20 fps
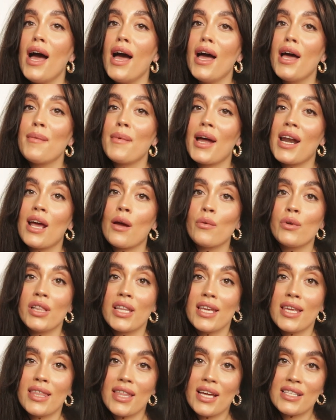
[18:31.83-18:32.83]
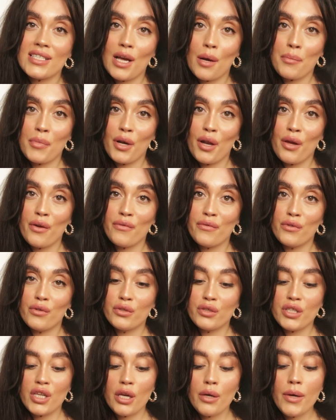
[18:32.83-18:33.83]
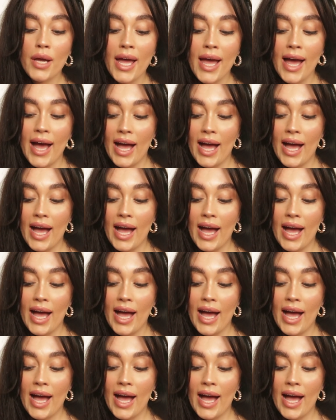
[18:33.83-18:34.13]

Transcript: and I will link that down below for you.